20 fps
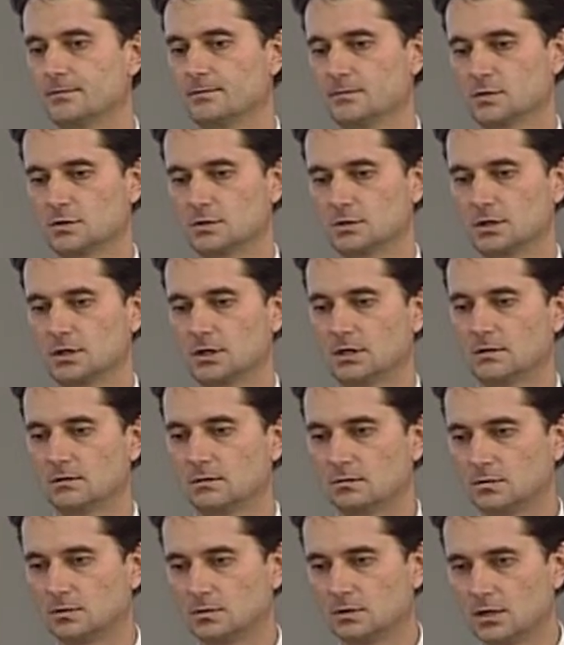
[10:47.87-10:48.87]
They should
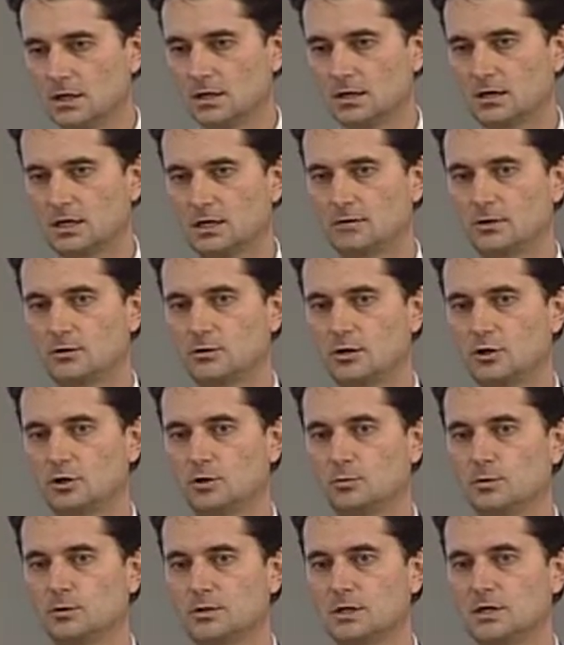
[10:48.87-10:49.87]
have the relevant
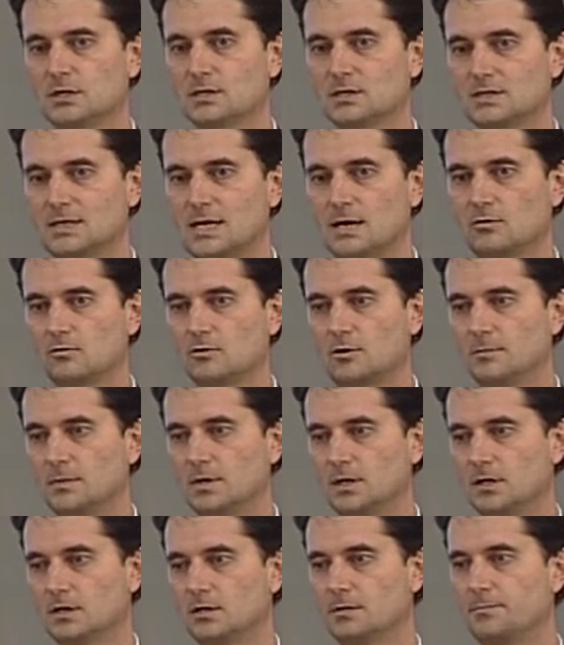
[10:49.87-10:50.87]
status and be
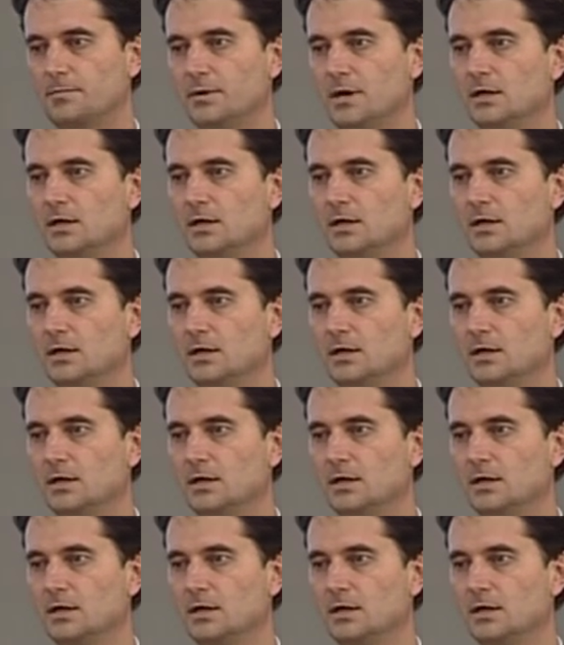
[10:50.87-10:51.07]
opened.